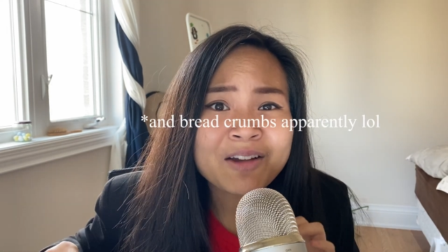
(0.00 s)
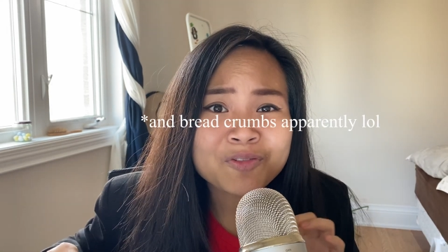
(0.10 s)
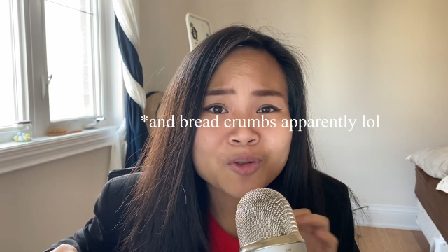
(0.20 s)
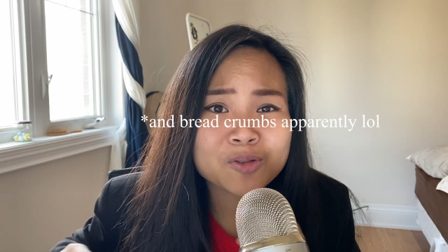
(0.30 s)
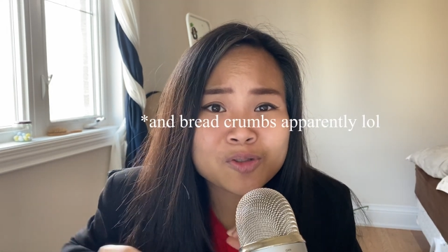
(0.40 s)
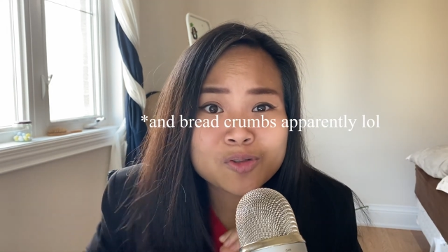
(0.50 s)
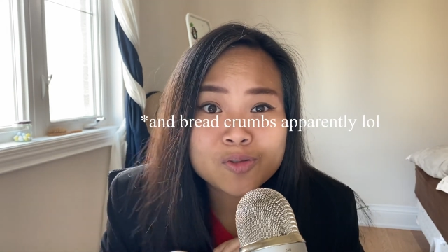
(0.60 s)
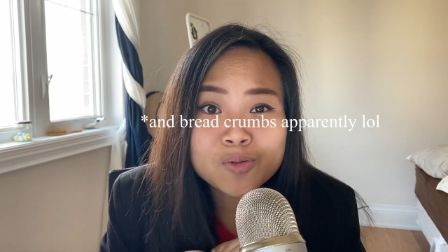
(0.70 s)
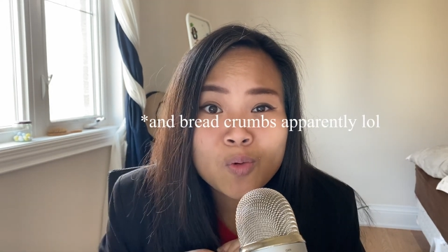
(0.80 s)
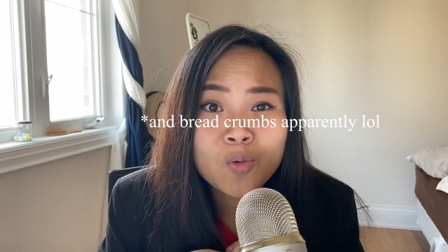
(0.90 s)
after a
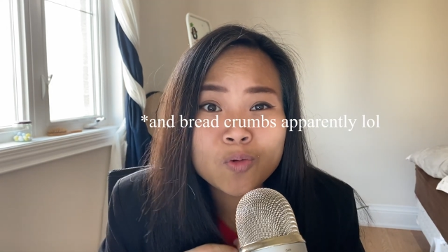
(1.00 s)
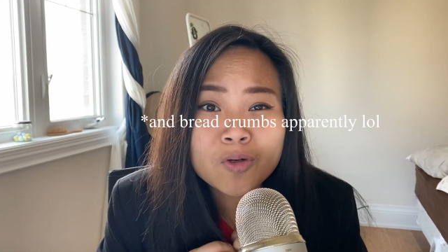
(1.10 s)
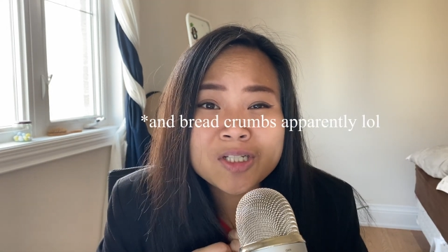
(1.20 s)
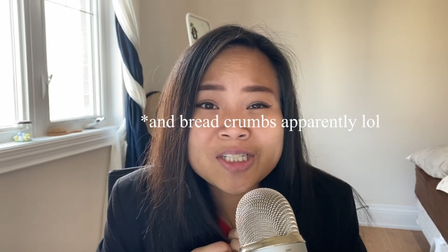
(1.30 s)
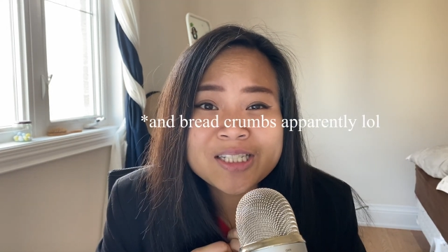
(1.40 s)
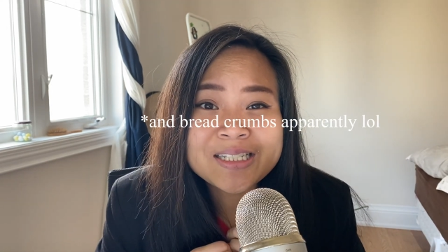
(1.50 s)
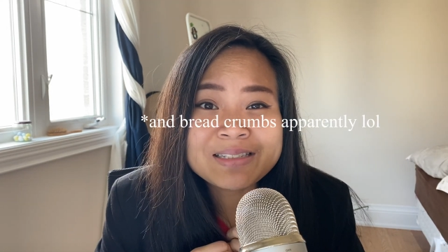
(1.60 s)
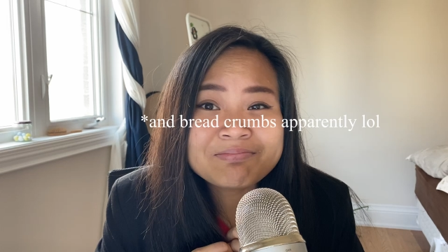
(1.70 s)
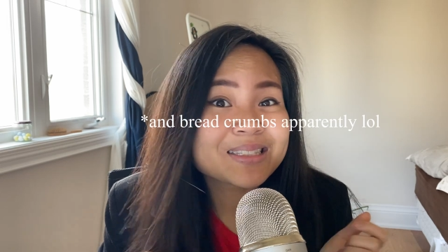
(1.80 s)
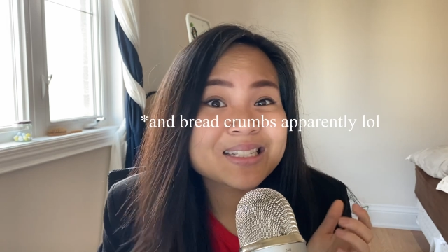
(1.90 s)

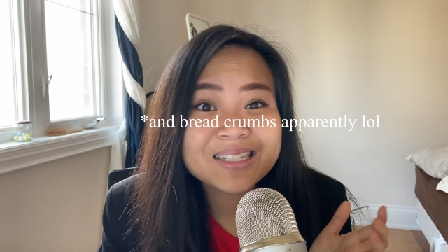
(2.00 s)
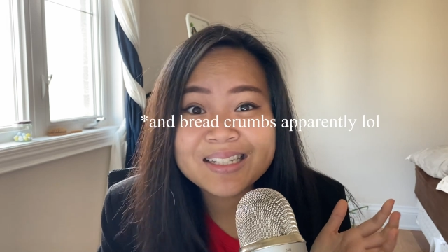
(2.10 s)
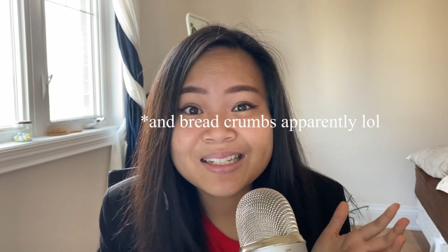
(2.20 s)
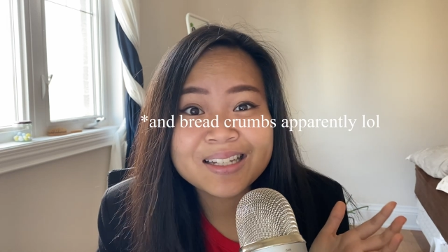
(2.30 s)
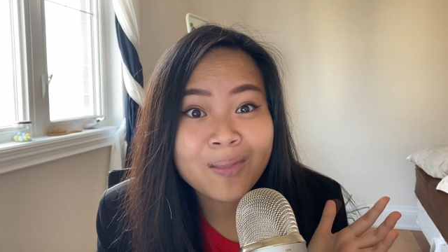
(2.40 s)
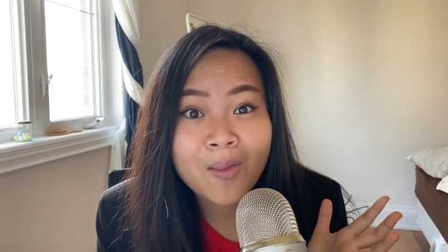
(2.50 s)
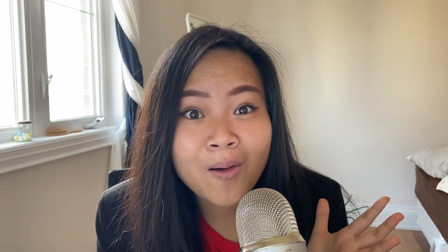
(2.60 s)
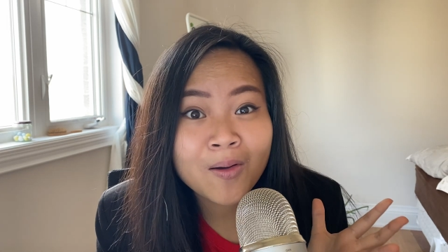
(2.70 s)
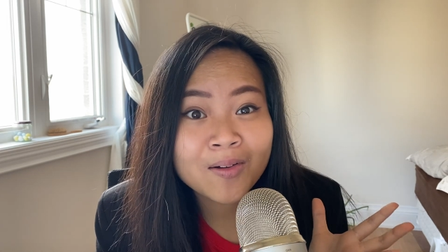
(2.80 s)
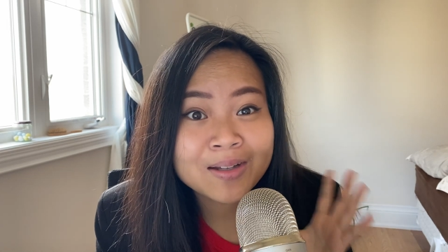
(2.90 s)
soul-crushing
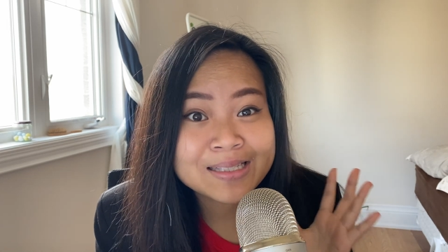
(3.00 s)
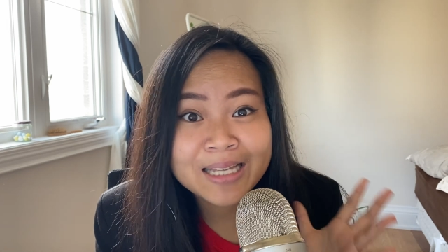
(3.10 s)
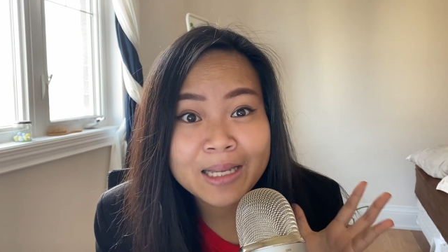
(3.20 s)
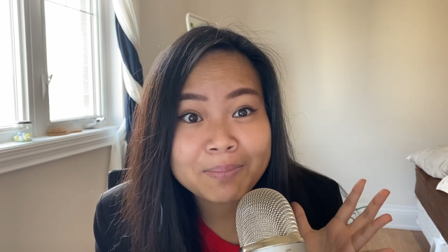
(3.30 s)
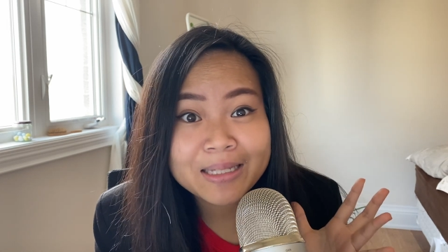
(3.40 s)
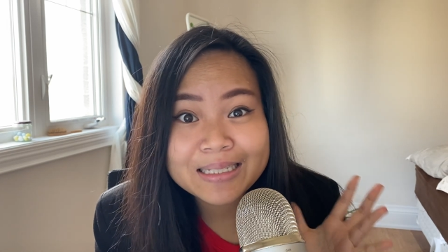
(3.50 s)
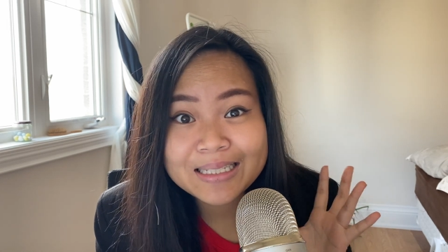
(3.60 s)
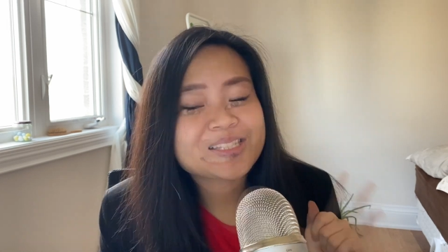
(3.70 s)
long segment.